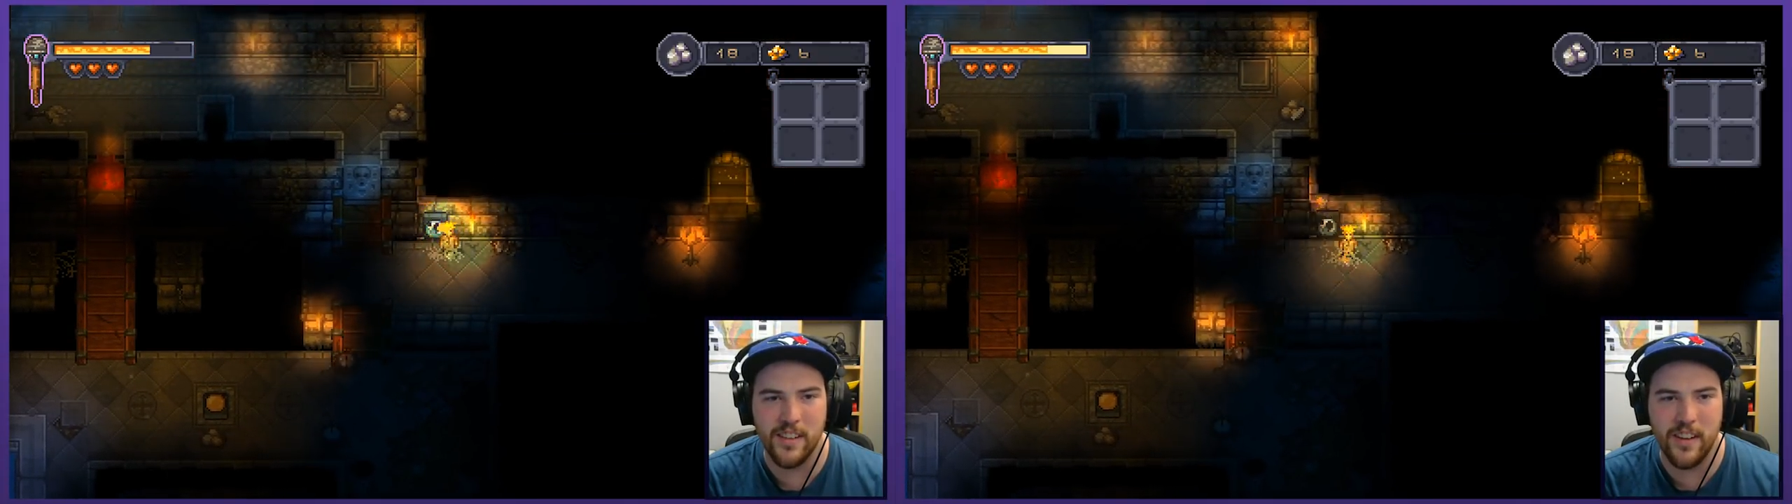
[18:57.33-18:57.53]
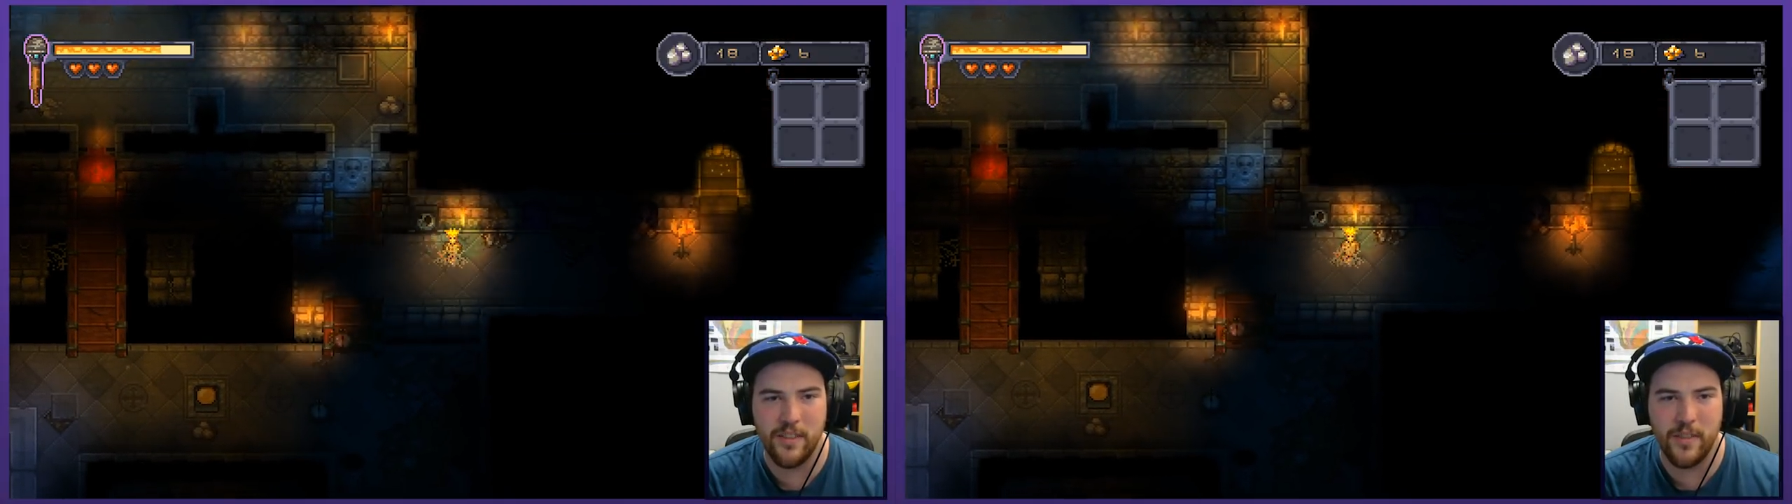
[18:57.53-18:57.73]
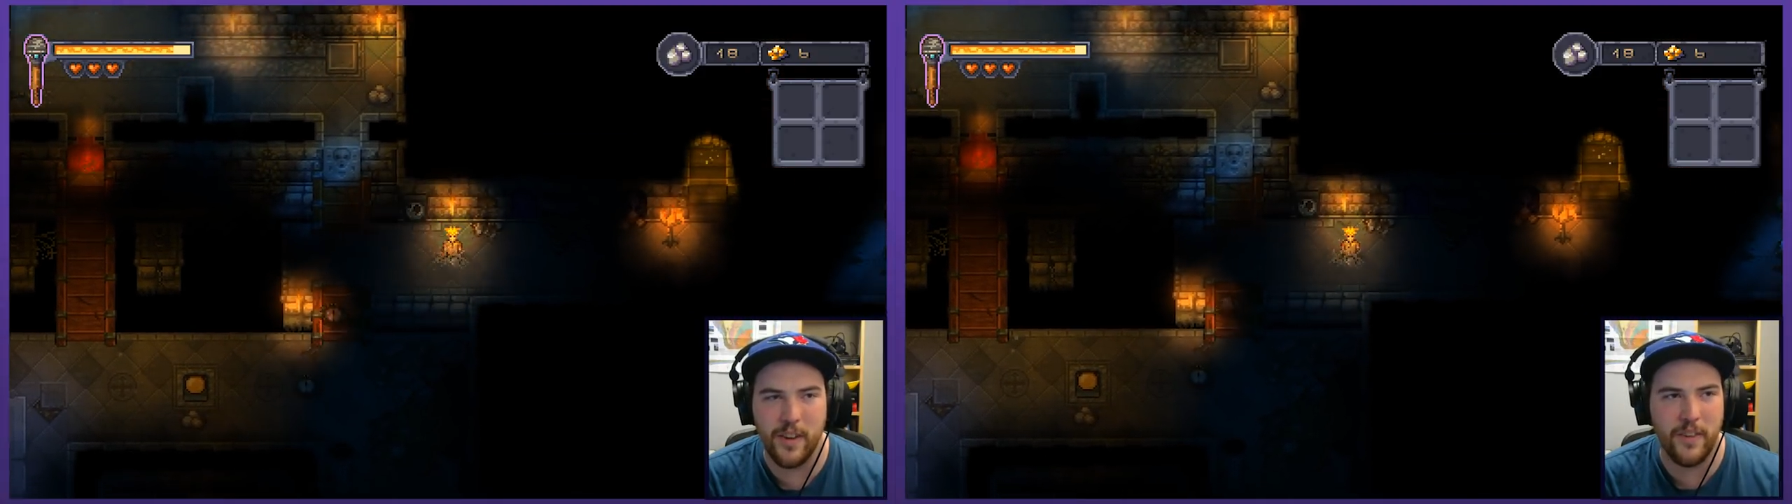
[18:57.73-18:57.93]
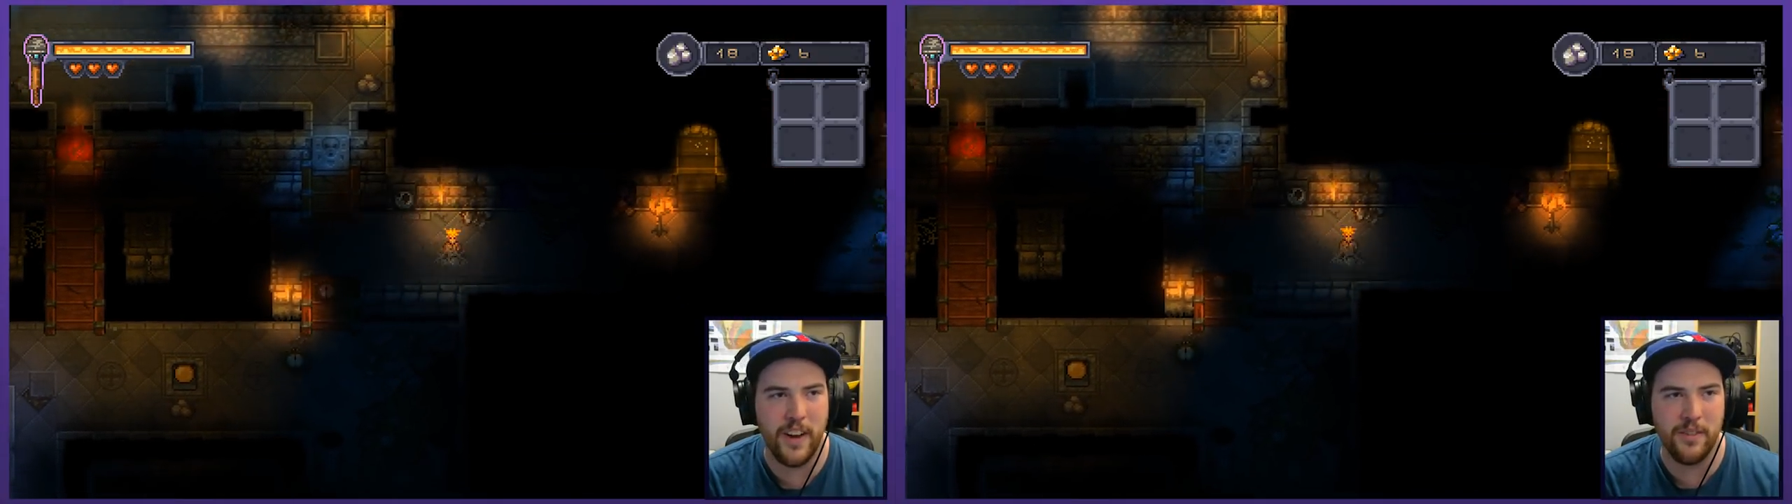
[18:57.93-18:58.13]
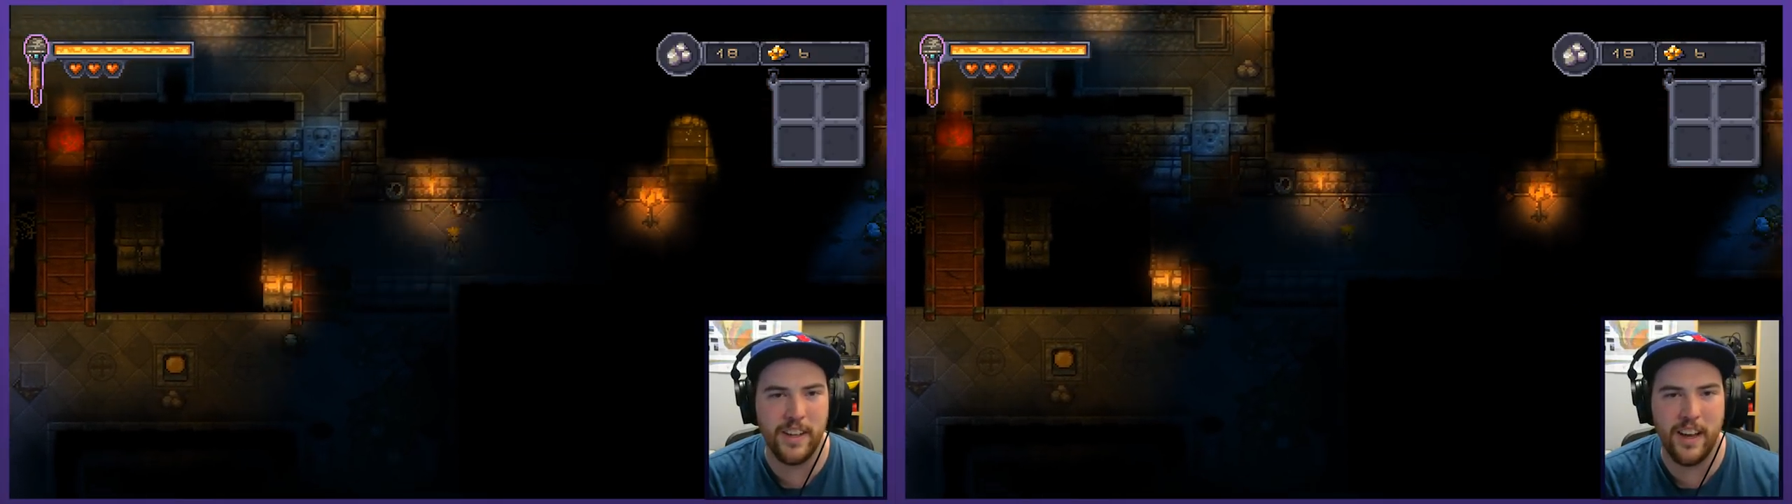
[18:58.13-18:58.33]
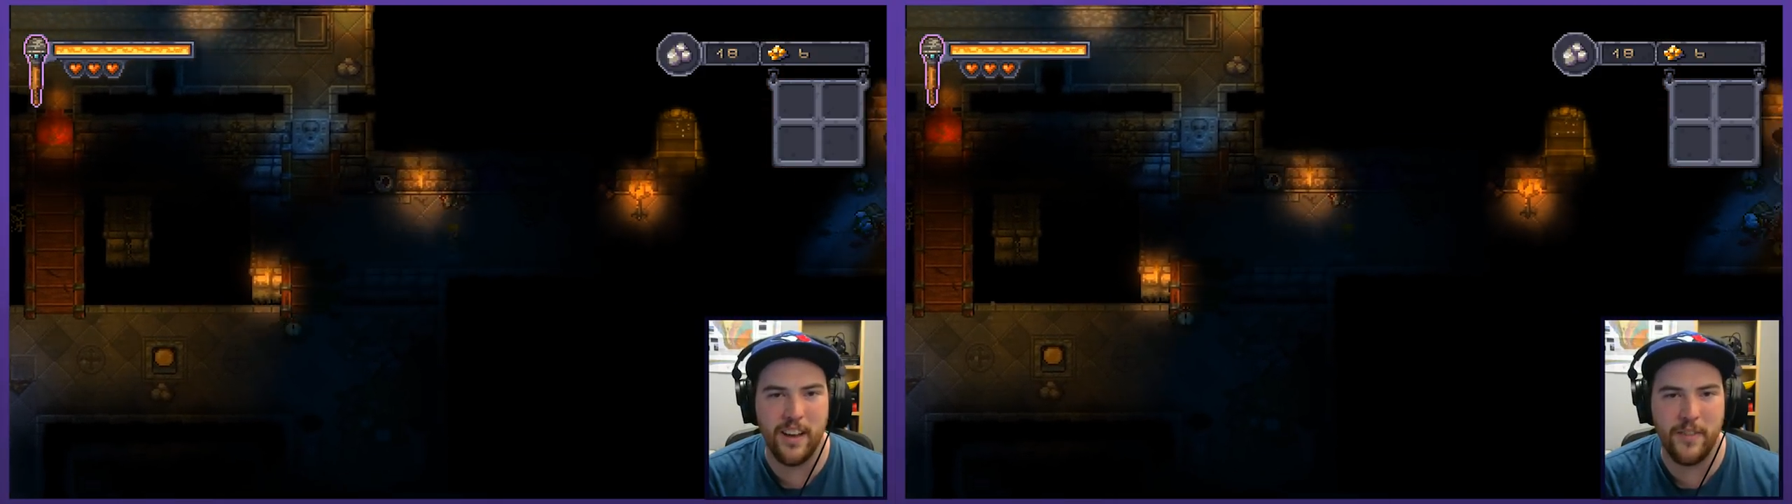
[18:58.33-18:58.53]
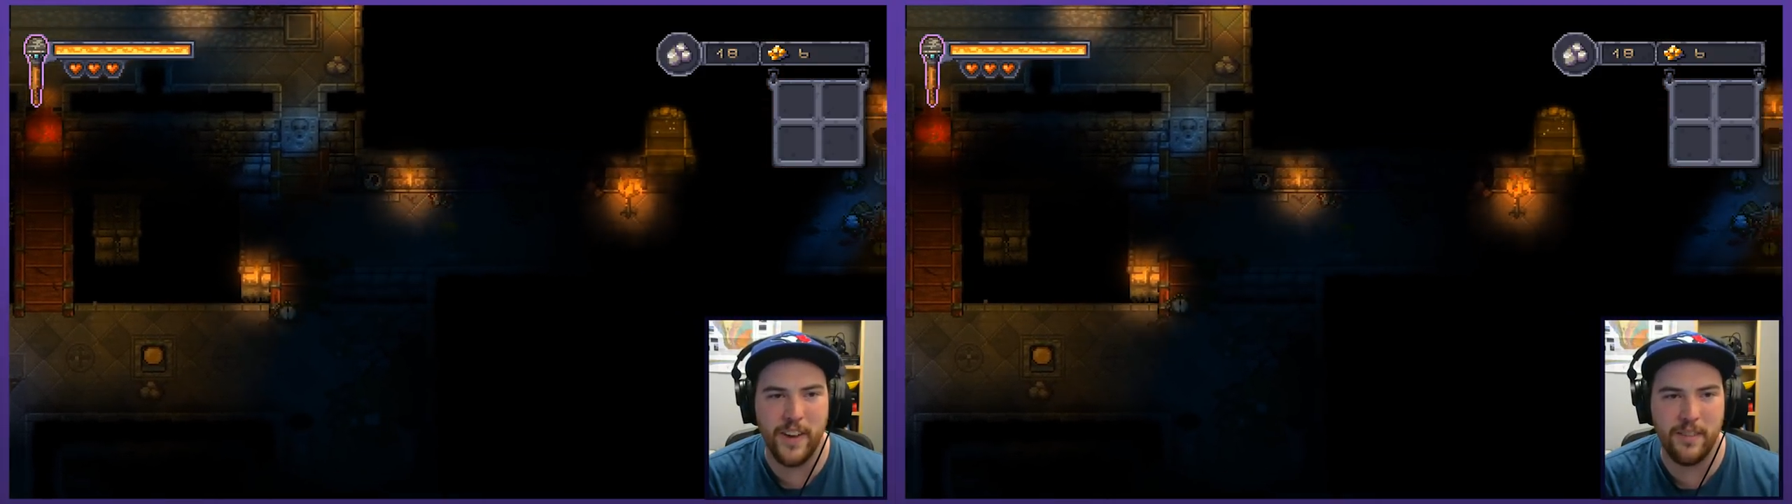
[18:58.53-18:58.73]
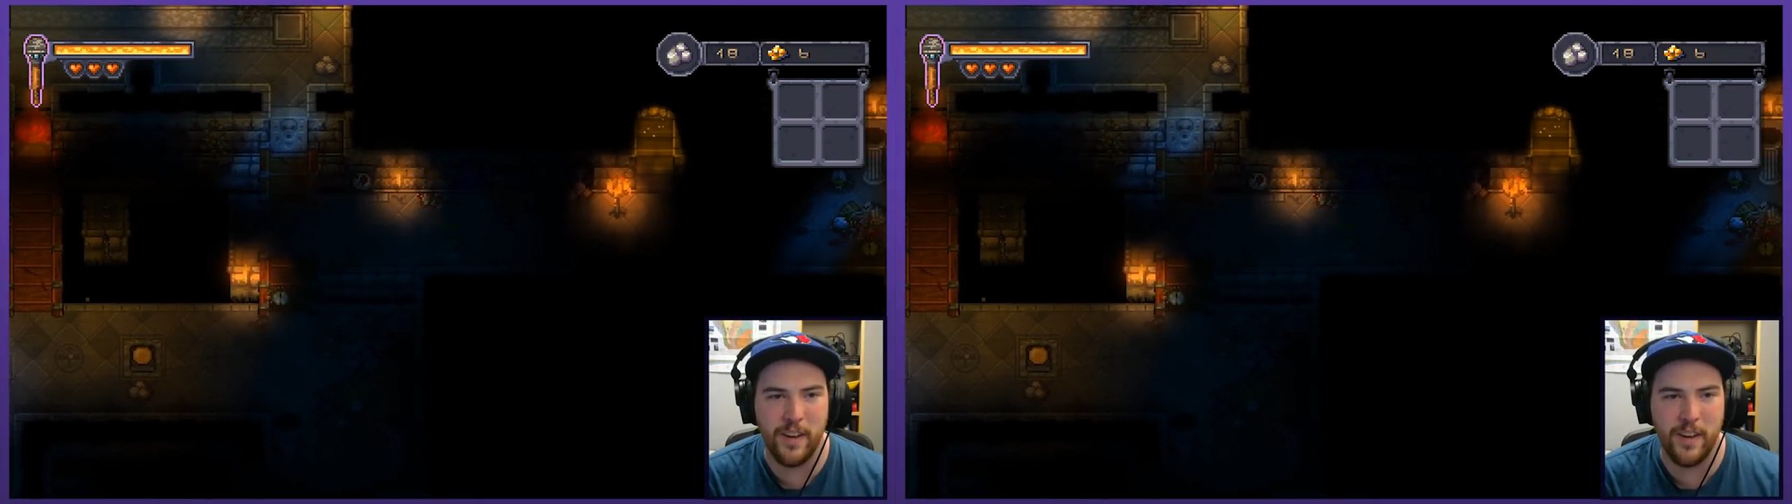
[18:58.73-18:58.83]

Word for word: If if I only if I